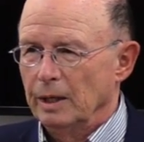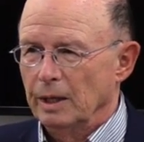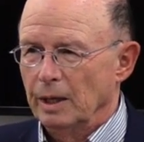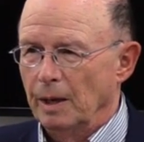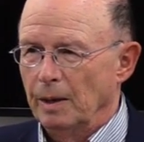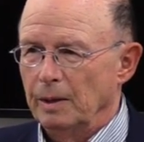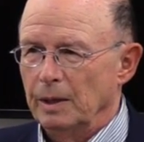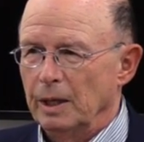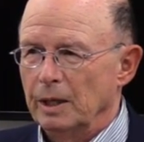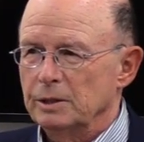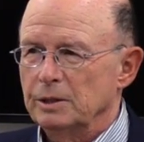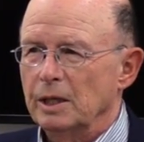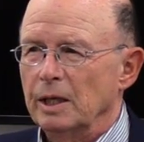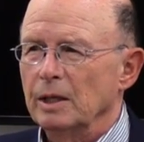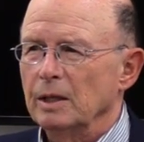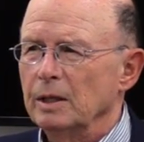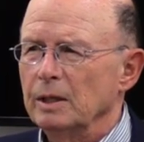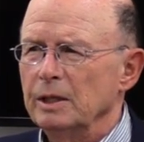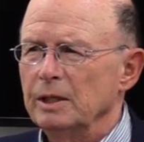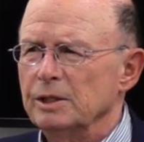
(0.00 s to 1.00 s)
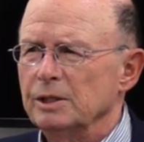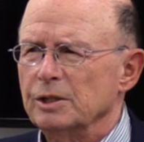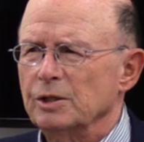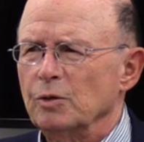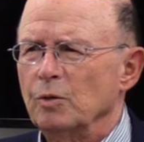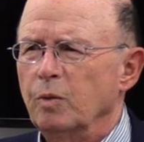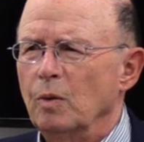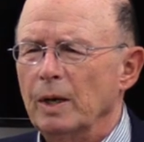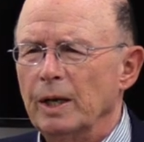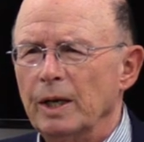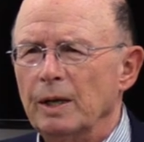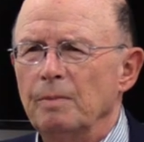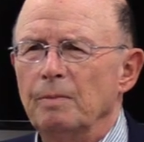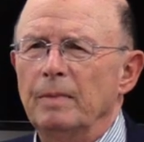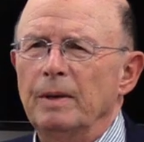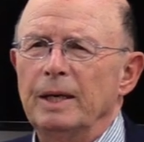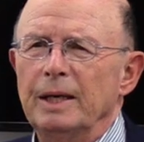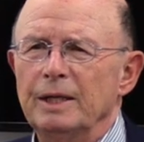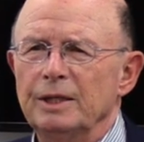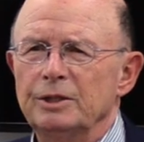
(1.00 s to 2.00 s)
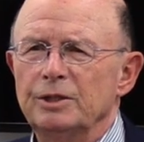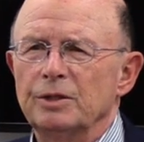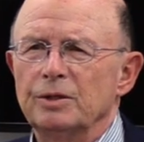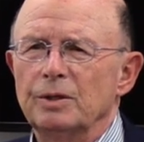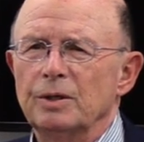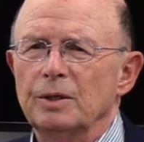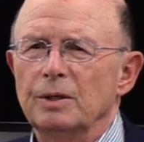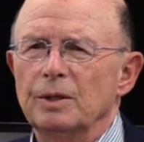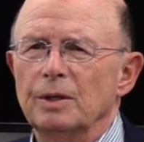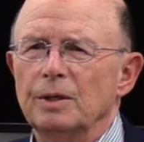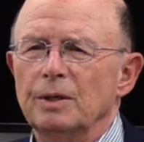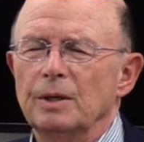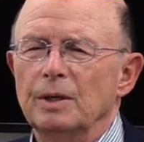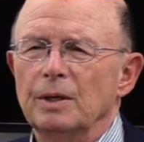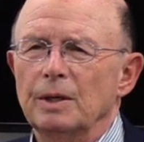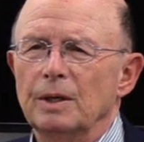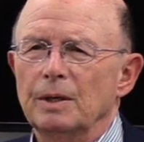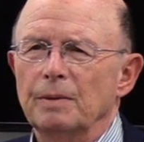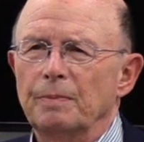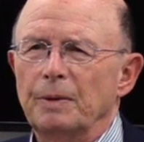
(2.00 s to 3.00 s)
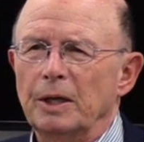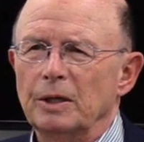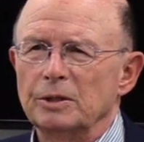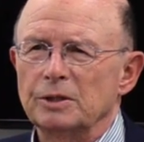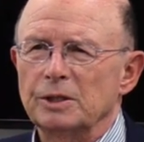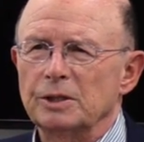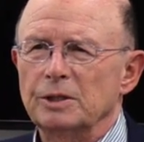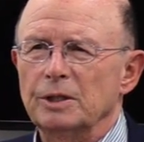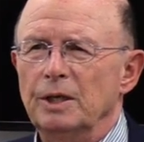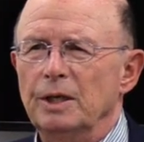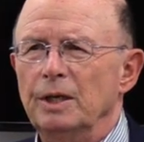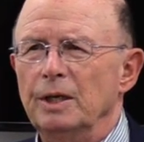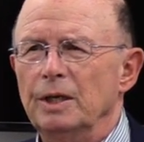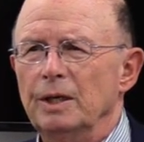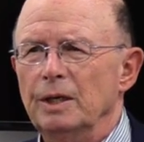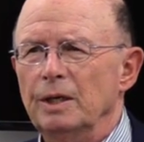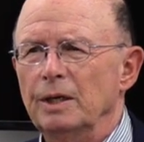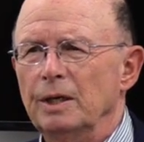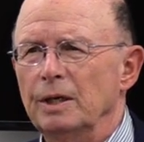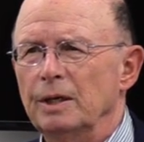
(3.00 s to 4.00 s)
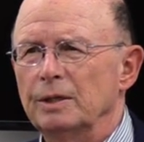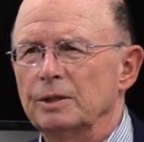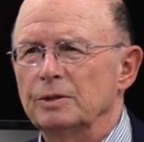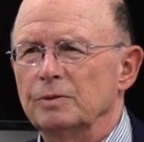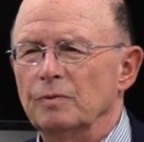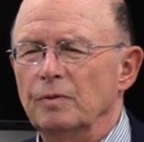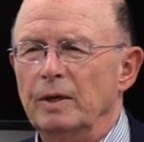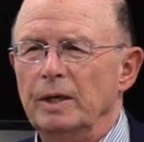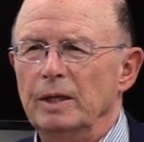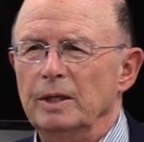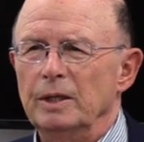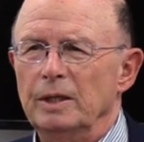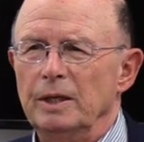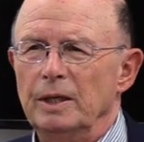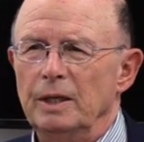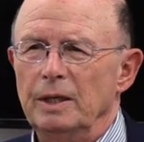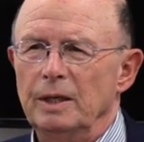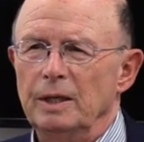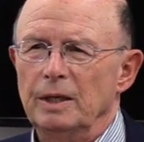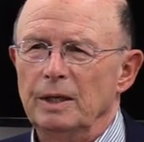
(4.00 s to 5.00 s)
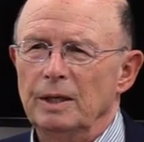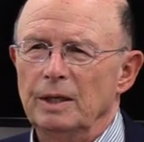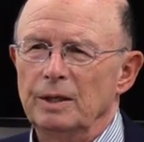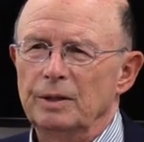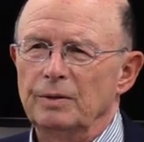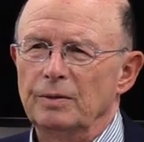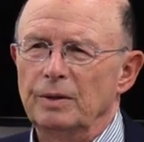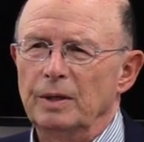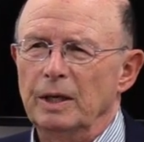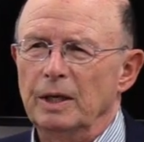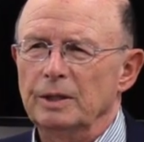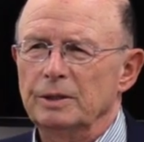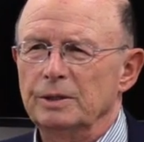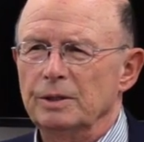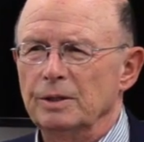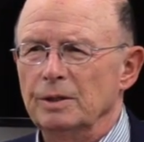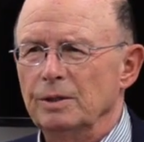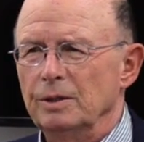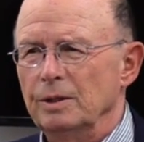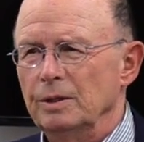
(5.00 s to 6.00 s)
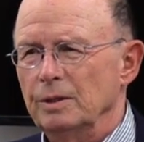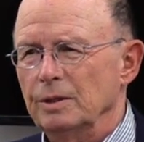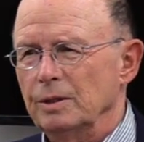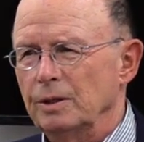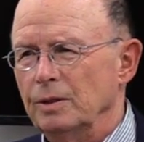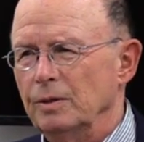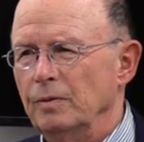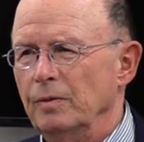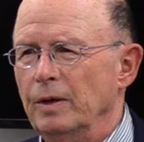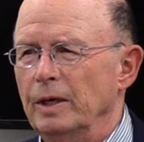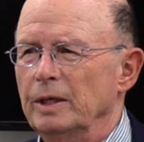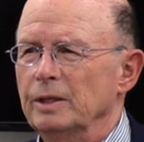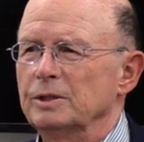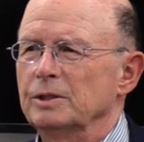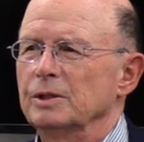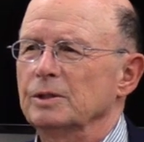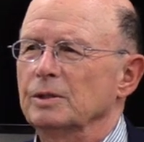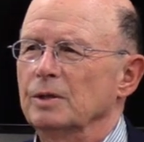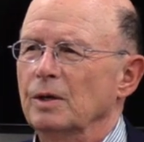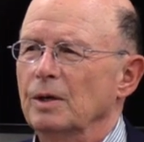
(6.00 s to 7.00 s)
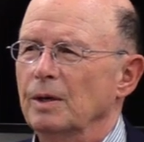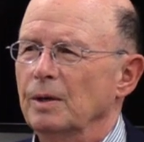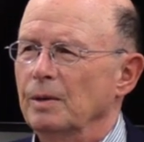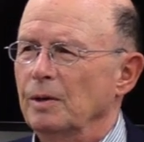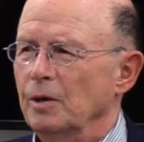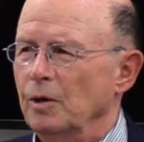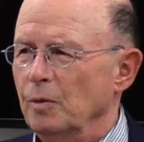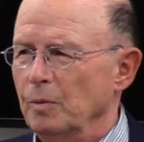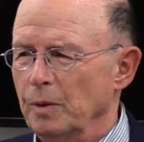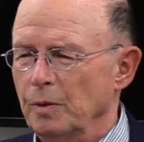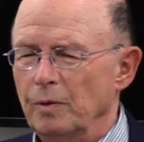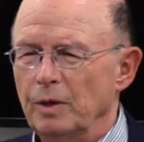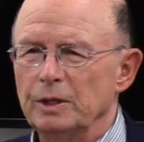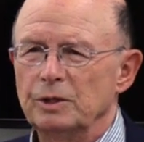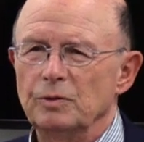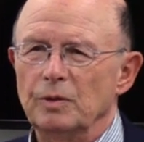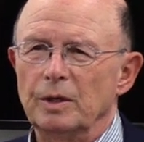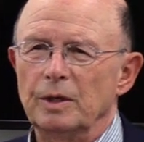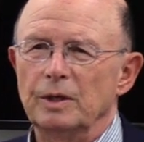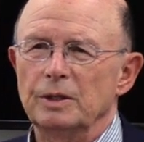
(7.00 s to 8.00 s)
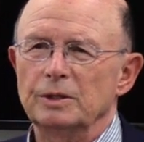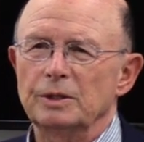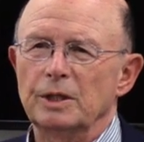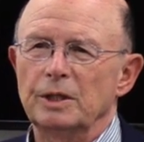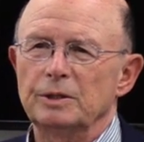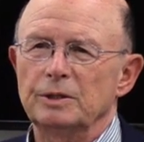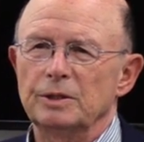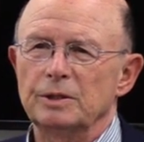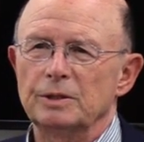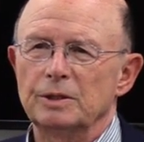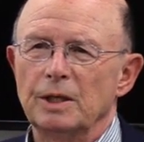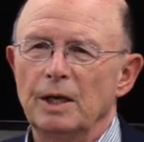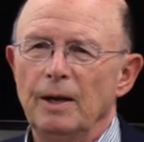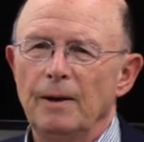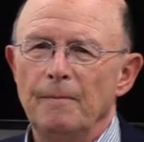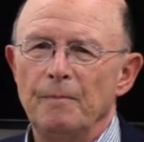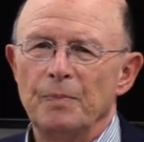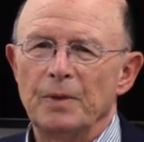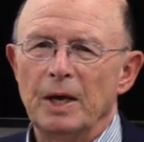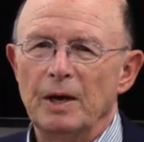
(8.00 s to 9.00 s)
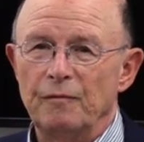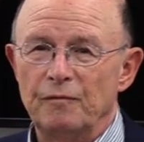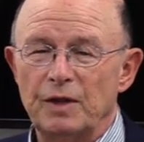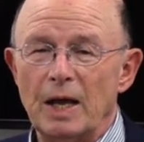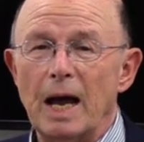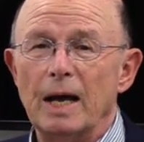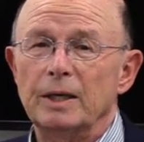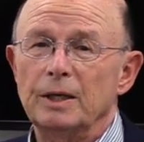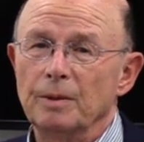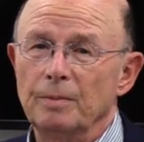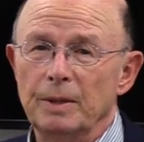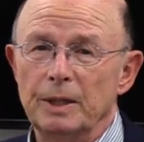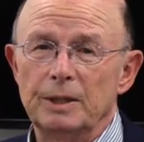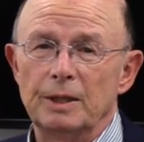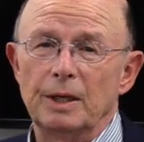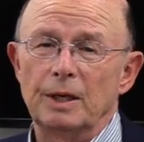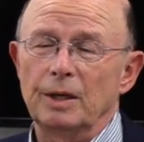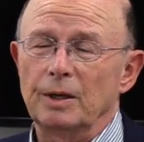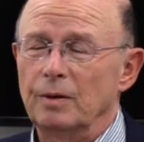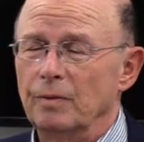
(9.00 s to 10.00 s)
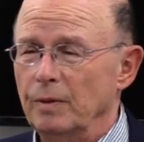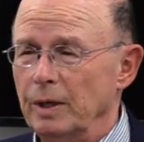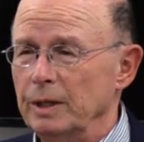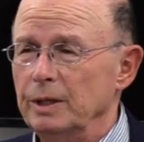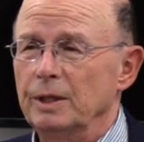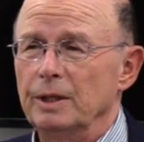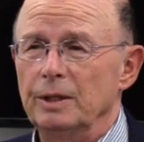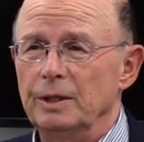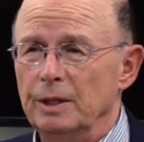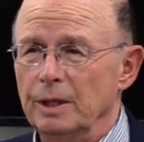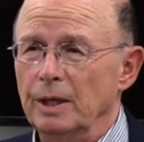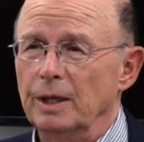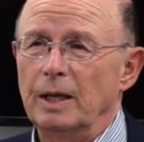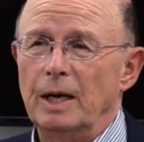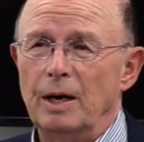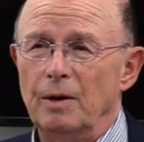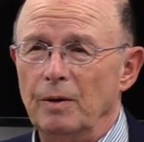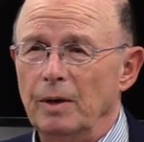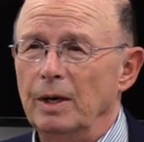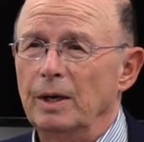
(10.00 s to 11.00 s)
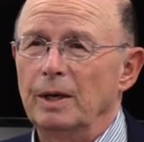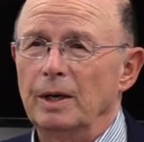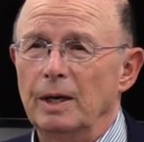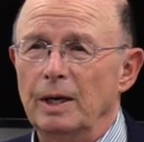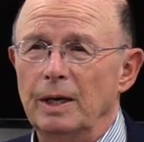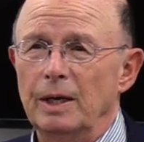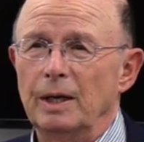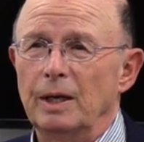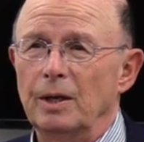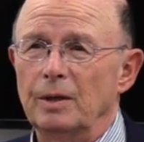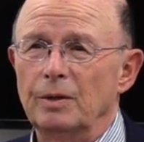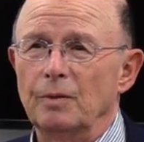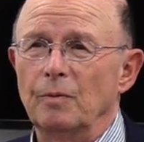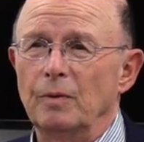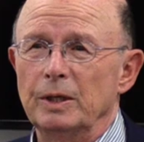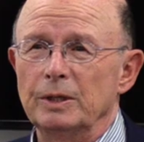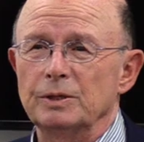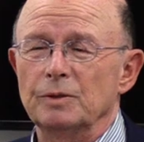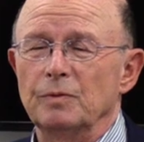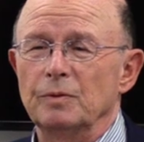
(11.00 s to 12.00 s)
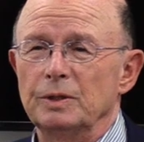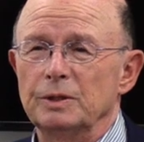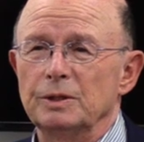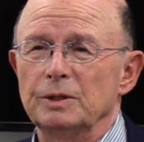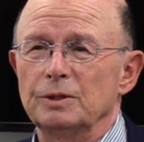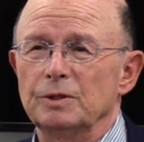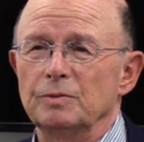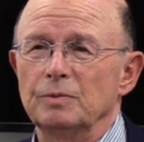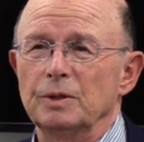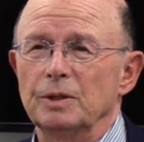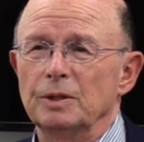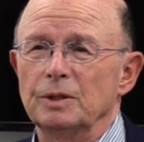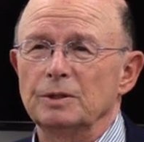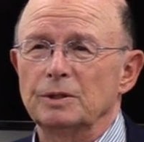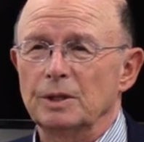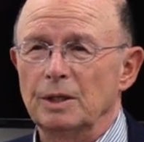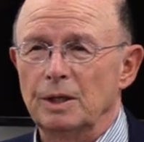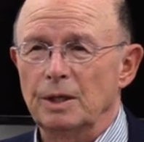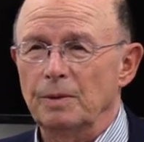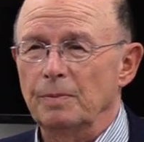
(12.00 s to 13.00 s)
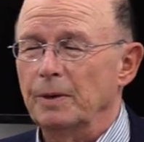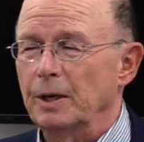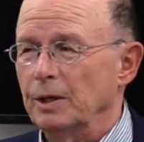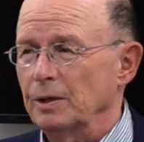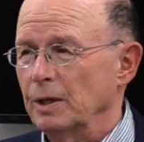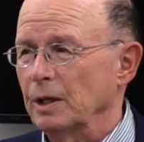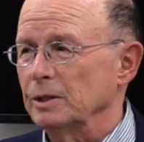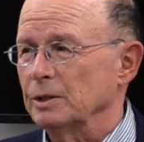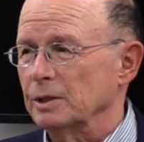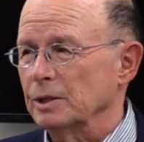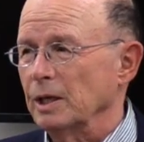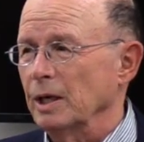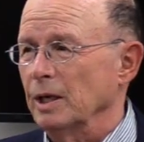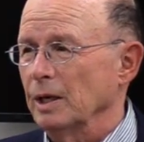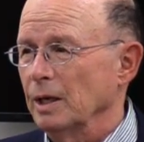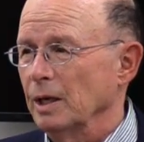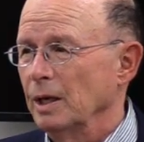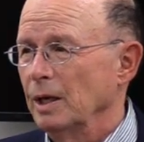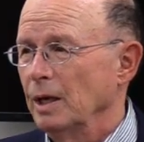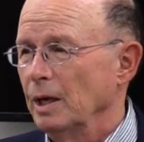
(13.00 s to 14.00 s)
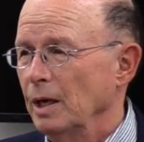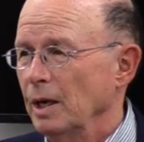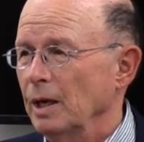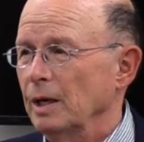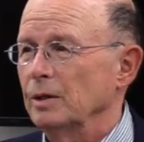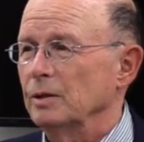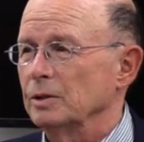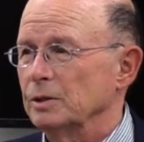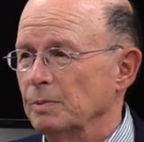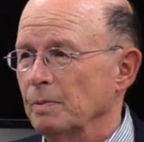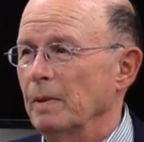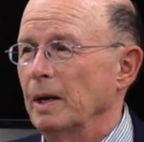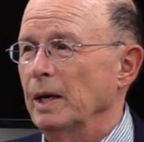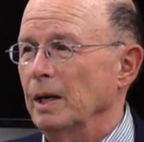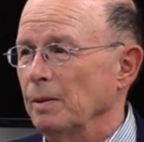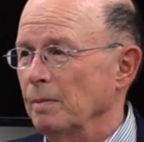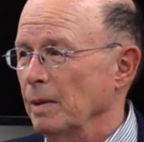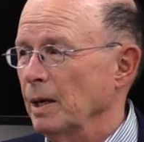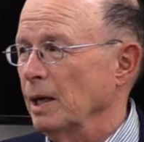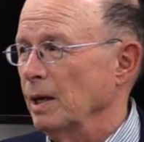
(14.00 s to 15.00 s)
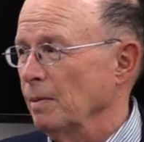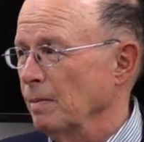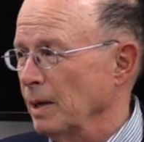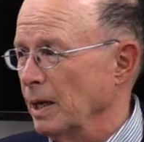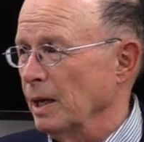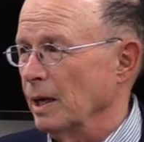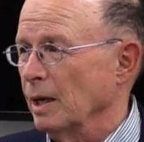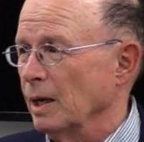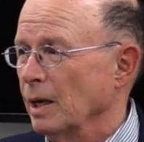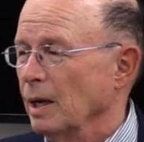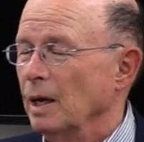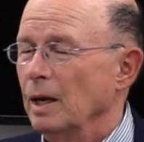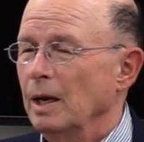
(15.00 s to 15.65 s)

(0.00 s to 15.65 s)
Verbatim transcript: uh, is at least 20 major Palestinian, Israeli, international, U.S. human rights organizations have documented in great detail how uh, the ways in which Israel is an apartheid state, and there's many, many, many.